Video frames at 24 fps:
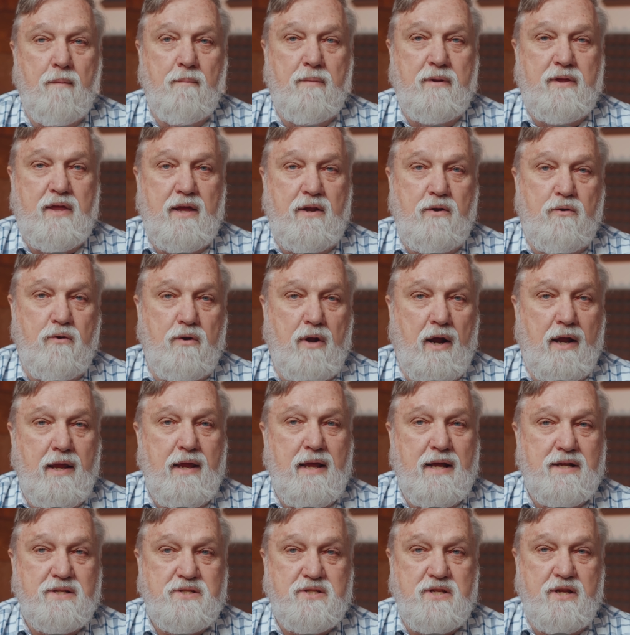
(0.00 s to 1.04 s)
but they do not
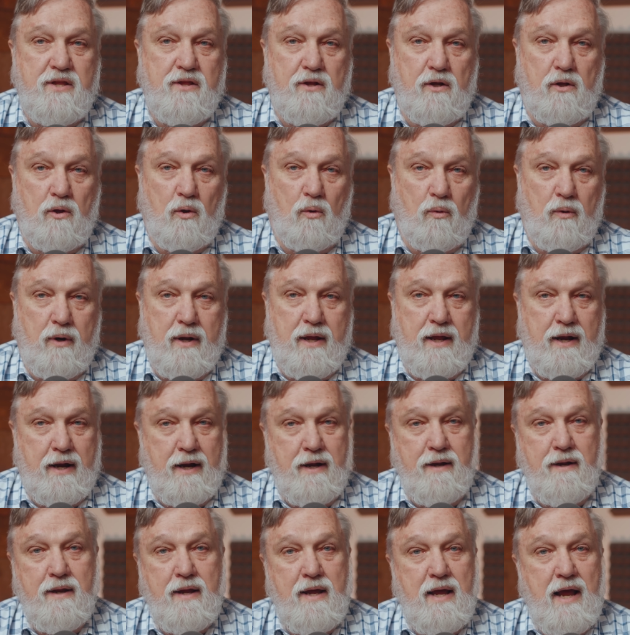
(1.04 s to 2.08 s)
yet see the glory in it,
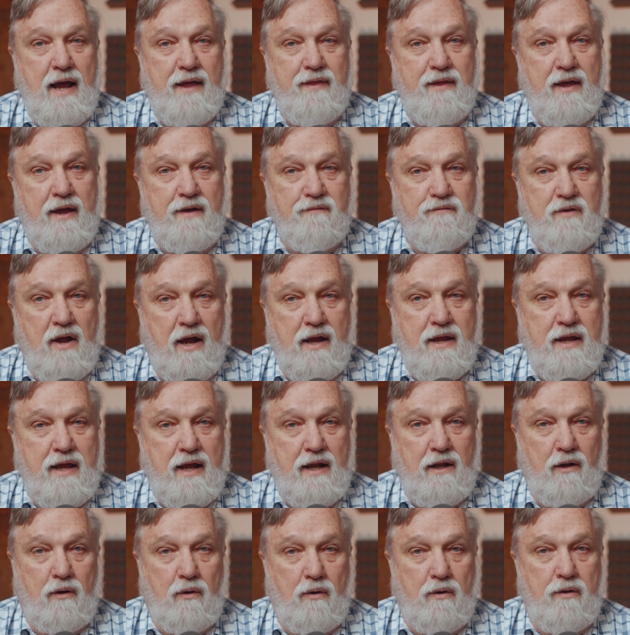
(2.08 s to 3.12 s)
and they have not yet
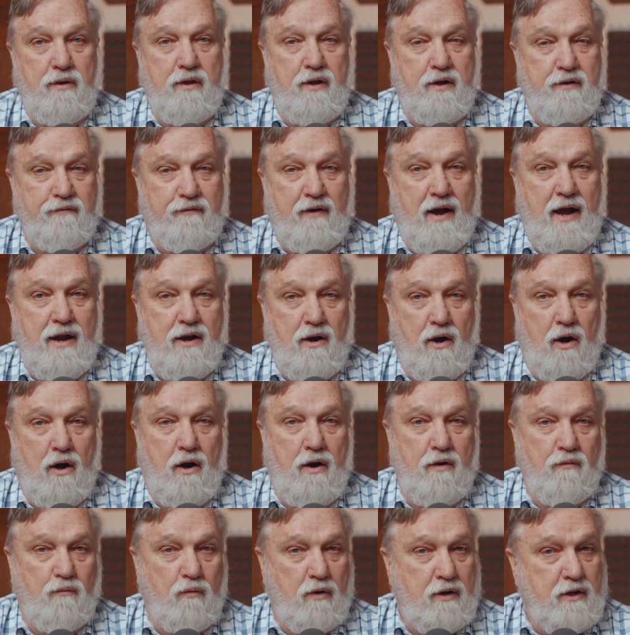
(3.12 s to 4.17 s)
learned the divine art
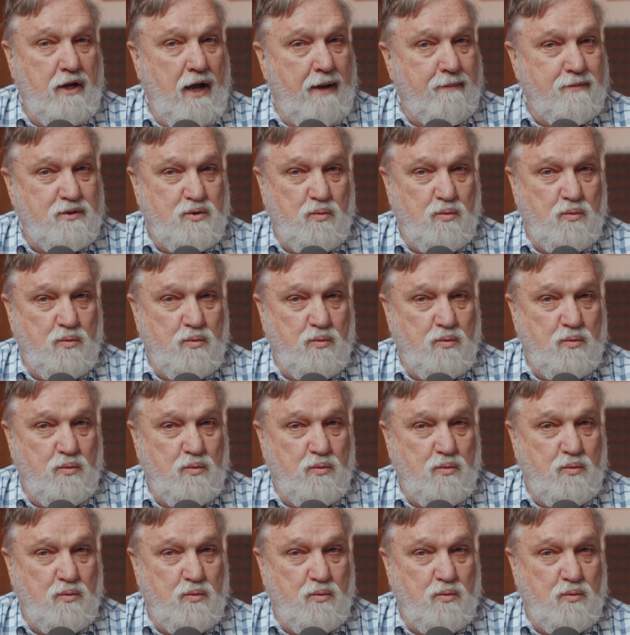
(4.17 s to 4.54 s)
of what Thomas